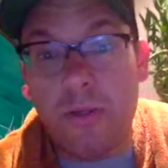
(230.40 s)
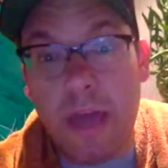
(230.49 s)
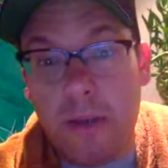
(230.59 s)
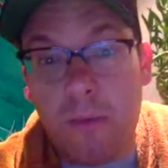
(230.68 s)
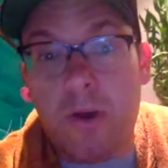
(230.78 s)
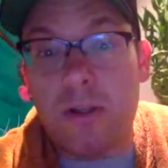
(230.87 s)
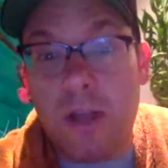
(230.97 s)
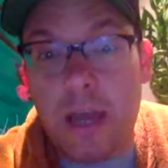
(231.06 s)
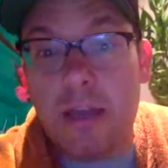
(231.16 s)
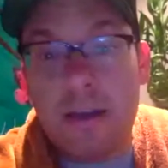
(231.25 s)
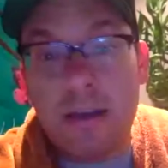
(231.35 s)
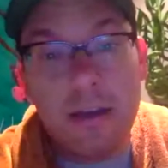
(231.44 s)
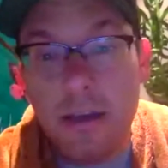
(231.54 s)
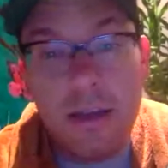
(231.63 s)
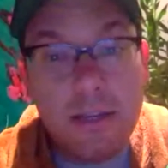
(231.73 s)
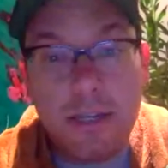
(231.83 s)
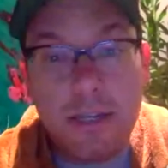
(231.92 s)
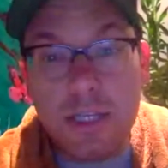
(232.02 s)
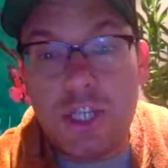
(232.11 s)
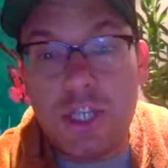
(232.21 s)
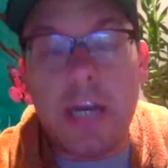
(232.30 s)
they were like
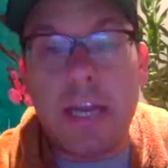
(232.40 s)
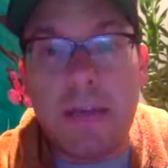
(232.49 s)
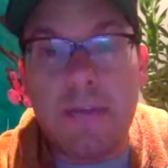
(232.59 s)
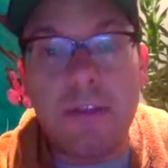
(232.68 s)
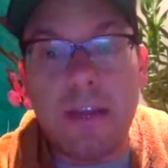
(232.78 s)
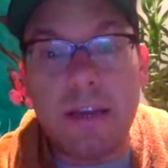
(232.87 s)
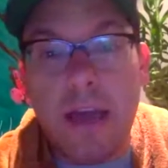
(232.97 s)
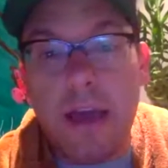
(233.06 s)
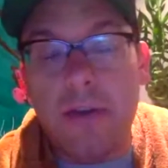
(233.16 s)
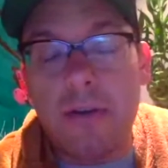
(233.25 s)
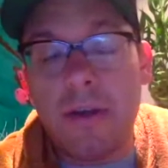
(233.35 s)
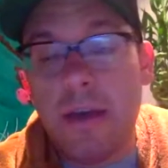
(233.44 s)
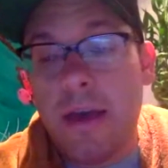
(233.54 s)
just shutting everything down.